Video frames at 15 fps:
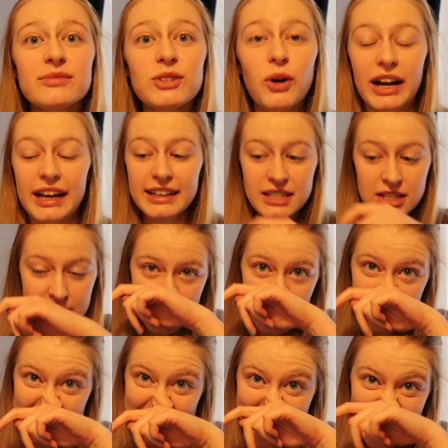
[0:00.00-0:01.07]
Yo, I get
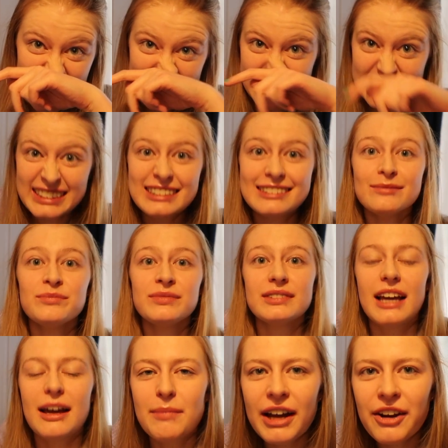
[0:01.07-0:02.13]
distracted, eh?
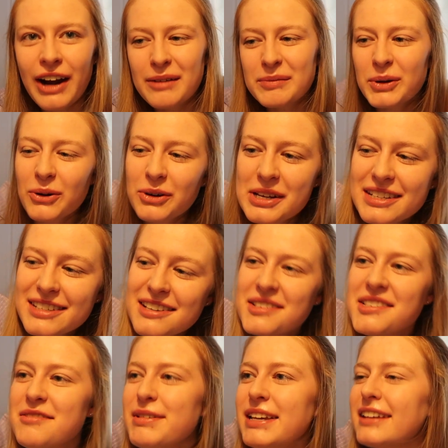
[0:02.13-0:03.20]
My grandpa always
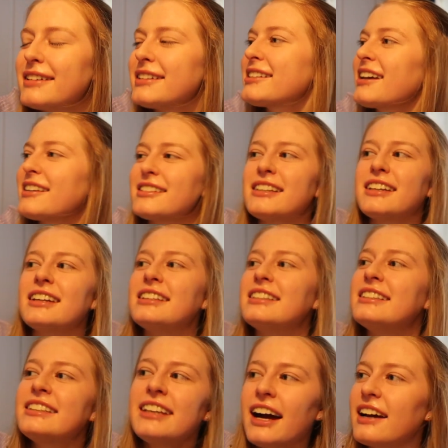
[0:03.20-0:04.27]
says to me, Saskia,
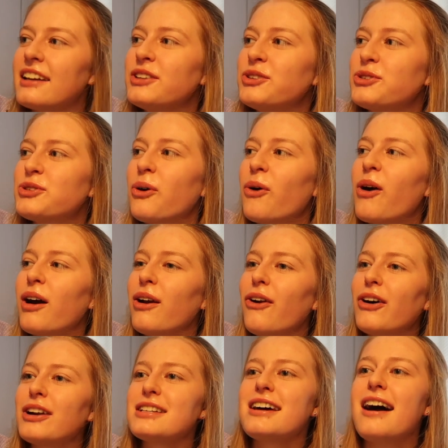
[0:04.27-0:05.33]
yeah, you talk a
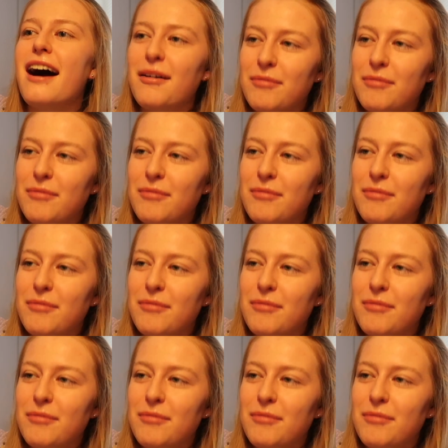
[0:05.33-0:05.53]
lot.